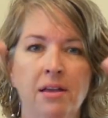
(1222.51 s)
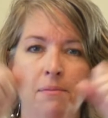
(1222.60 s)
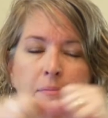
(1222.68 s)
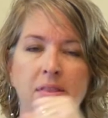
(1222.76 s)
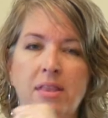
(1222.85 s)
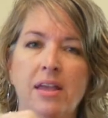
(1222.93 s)

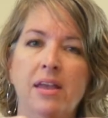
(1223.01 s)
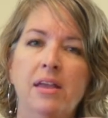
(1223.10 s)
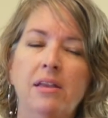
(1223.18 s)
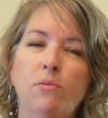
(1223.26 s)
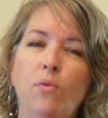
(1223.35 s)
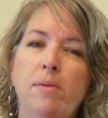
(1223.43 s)
But
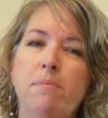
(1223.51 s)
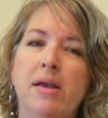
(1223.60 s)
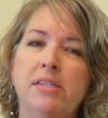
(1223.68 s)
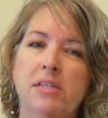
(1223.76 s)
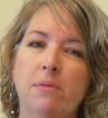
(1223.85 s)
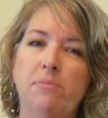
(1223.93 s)
then we
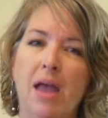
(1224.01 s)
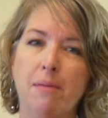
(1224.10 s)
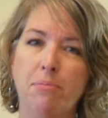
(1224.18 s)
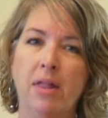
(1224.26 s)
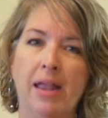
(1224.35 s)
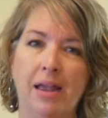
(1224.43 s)
messed up
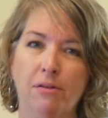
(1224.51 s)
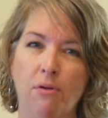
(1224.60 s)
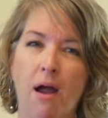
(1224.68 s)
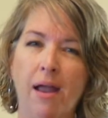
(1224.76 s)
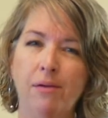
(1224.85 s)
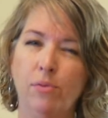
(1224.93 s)
that plan,
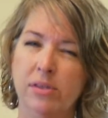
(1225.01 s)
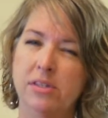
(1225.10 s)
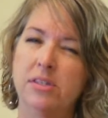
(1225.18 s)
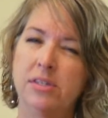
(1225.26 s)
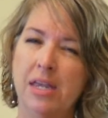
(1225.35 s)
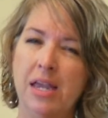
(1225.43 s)
right? With
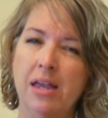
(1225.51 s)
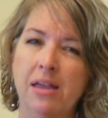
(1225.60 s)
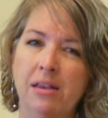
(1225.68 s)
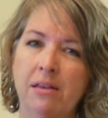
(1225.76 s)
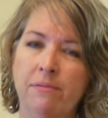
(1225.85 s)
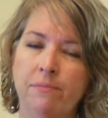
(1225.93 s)

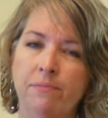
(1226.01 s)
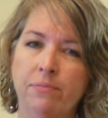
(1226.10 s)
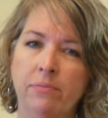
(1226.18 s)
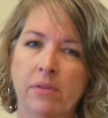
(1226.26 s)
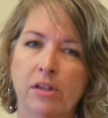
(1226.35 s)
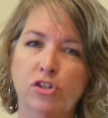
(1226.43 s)
sin,
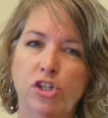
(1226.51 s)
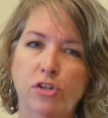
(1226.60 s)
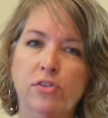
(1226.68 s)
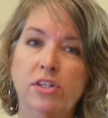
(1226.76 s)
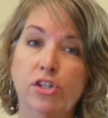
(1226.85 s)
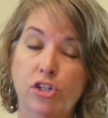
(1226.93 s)

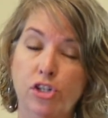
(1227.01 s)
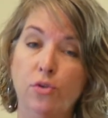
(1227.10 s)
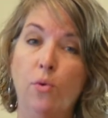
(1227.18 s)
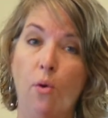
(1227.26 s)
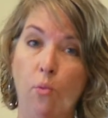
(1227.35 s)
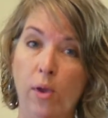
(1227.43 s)
choosing to do
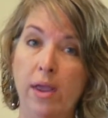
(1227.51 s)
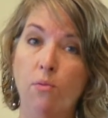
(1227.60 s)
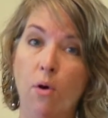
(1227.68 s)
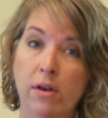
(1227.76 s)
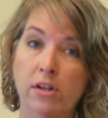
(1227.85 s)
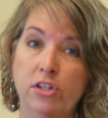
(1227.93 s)
what we
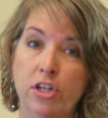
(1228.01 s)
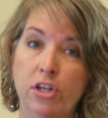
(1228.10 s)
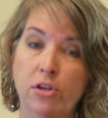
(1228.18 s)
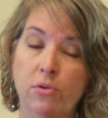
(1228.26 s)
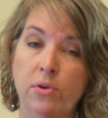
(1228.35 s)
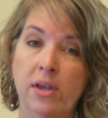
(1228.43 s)
want to
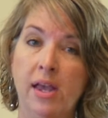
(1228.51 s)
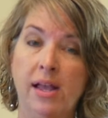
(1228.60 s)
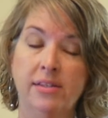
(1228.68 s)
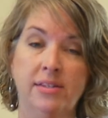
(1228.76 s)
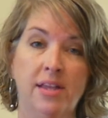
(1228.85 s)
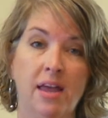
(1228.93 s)
do
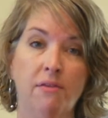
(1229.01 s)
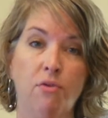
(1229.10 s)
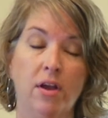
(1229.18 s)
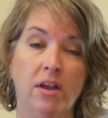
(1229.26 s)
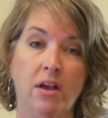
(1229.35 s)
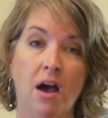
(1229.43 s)
instead of
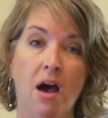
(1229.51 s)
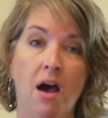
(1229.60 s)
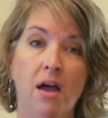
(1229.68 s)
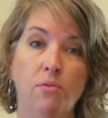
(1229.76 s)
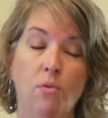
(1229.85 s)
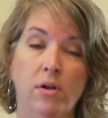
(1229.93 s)
what
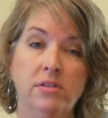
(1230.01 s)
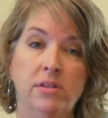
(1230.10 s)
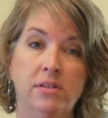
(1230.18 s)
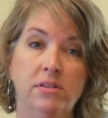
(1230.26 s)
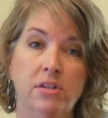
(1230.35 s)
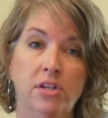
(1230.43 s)
God wants
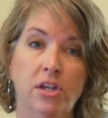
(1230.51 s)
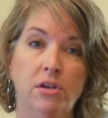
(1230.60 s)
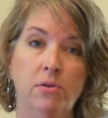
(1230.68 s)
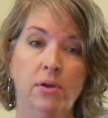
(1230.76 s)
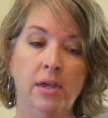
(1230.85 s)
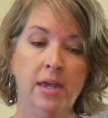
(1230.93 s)
us to
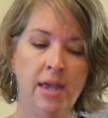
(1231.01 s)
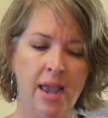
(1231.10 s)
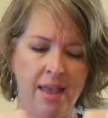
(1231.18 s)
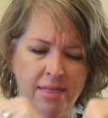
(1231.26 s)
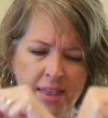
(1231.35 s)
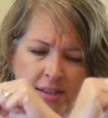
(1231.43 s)
do.
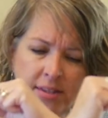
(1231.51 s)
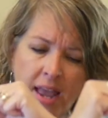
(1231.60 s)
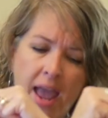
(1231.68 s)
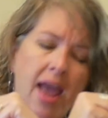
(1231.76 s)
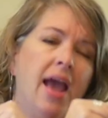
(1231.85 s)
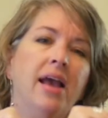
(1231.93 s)
And this
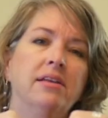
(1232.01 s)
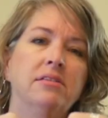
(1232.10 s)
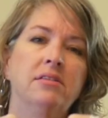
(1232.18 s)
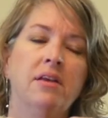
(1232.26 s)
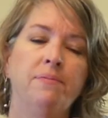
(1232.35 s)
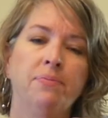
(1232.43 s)

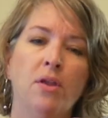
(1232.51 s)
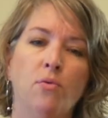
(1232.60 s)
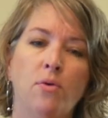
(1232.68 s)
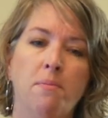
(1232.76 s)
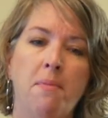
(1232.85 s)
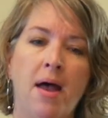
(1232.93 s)
X
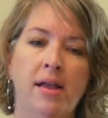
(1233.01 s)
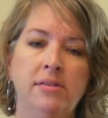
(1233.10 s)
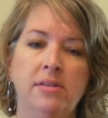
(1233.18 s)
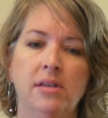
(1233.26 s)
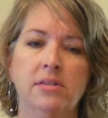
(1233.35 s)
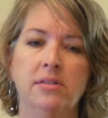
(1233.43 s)

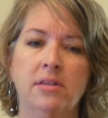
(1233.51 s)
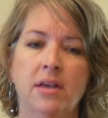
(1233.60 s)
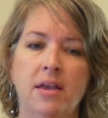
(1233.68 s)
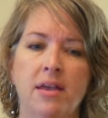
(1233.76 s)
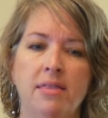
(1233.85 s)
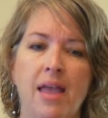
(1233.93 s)
reminds us
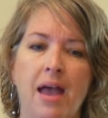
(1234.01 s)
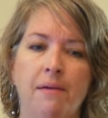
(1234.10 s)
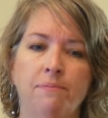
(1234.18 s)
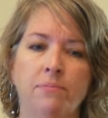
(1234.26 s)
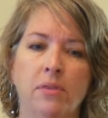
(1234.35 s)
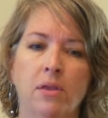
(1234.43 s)

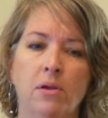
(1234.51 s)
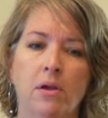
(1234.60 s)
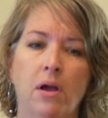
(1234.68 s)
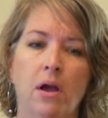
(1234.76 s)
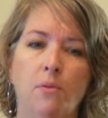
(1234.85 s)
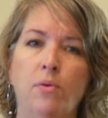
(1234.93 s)
that
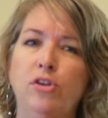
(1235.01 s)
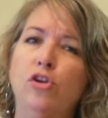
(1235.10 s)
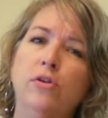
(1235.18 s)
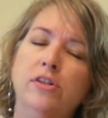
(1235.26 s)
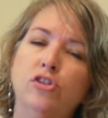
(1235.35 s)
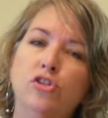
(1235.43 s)
when
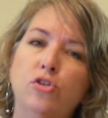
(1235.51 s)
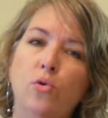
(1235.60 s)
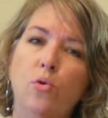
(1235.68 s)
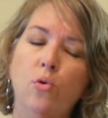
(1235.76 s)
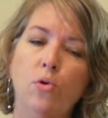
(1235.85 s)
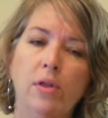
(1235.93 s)
you're in
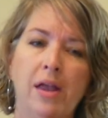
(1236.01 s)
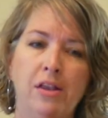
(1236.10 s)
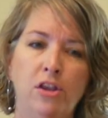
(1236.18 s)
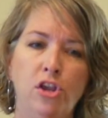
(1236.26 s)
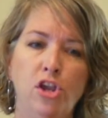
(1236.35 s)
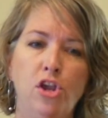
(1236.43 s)
school
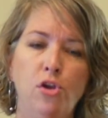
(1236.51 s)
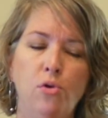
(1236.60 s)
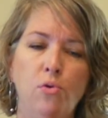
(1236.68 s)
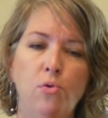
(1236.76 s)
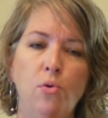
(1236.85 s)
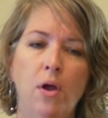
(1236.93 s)
and
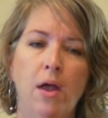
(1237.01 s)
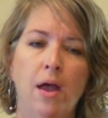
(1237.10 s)
you